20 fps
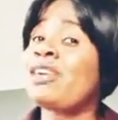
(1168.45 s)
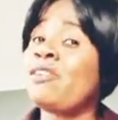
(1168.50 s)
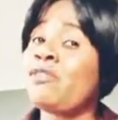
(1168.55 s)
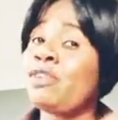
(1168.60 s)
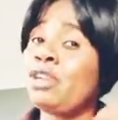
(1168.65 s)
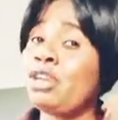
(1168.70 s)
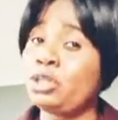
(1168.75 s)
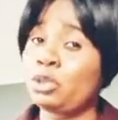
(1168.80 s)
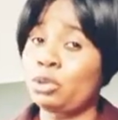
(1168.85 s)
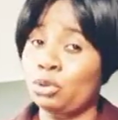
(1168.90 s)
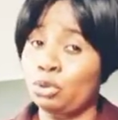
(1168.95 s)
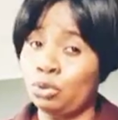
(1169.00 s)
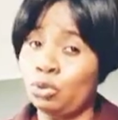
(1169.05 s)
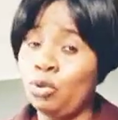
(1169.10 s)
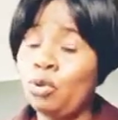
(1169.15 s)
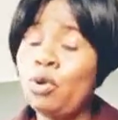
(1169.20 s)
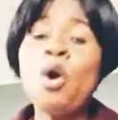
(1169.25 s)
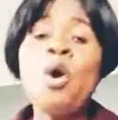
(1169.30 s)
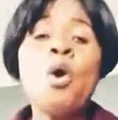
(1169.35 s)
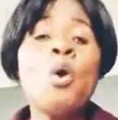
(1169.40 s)
given it to
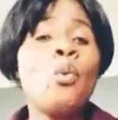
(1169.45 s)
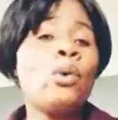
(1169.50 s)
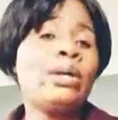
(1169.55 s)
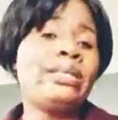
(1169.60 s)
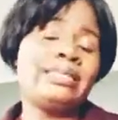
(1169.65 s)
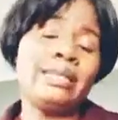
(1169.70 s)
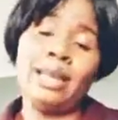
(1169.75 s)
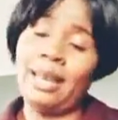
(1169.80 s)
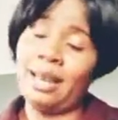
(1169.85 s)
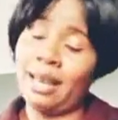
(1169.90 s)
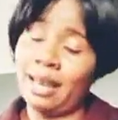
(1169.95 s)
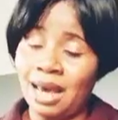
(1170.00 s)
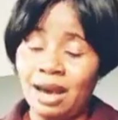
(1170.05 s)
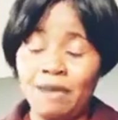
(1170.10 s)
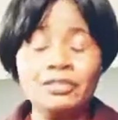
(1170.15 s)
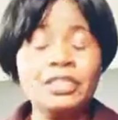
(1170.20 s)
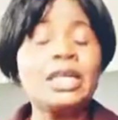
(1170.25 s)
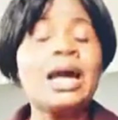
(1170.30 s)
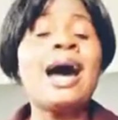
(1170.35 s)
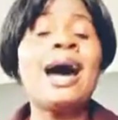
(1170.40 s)
you with
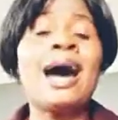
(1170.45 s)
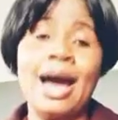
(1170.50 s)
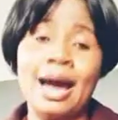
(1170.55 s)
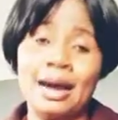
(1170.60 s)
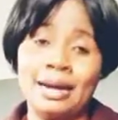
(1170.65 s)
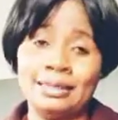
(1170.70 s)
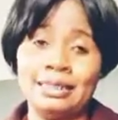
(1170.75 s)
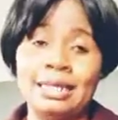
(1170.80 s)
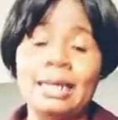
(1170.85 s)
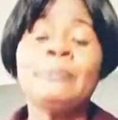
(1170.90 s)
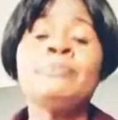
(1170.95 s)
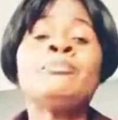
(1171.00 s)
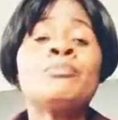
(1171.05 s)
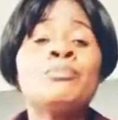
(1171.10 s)
left hand,